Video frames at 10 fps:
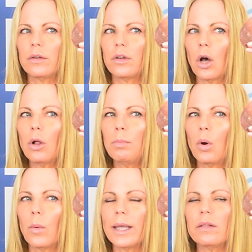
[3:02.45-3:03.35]
dull
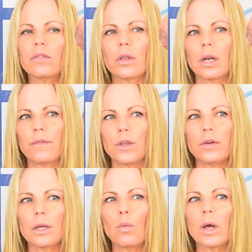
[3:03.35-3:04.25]
point, so that if you
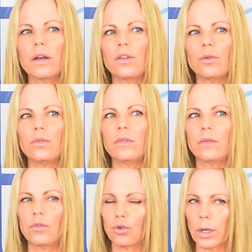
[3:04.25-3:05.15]
did want to do
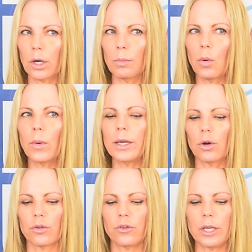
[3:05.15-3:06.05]
trigger point
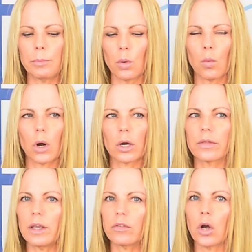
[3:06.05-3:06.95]
or deeper work,
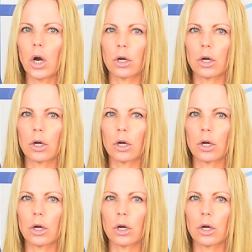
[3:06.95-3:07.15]
these are